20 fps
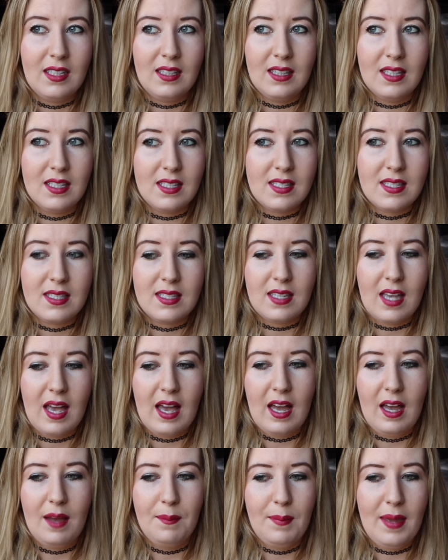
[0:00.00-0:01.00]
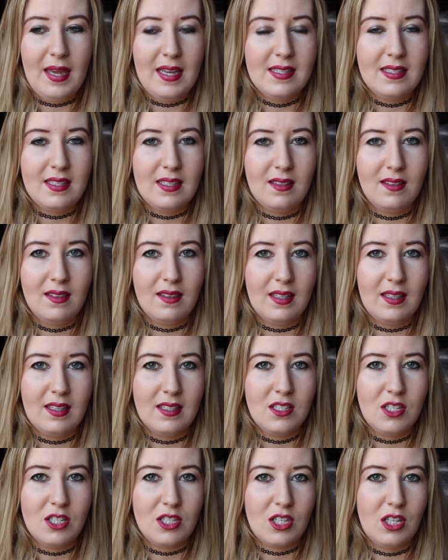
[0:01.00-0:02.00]
this amazing thing
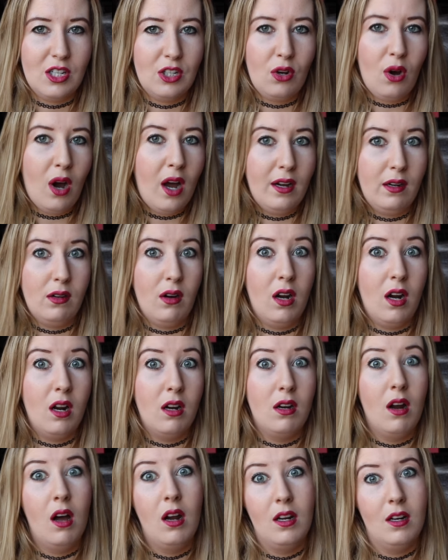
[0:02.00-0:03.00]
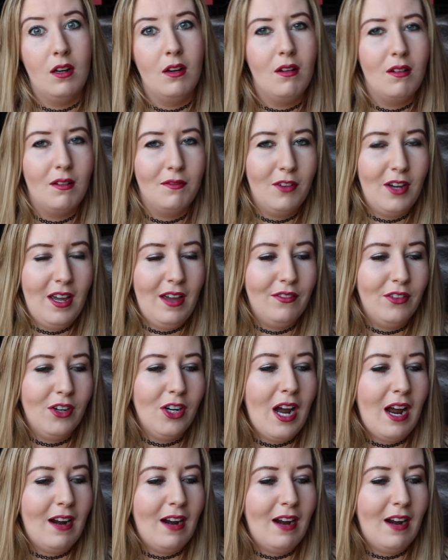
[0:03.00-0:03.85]
that's just going to go on and on and on and on forever.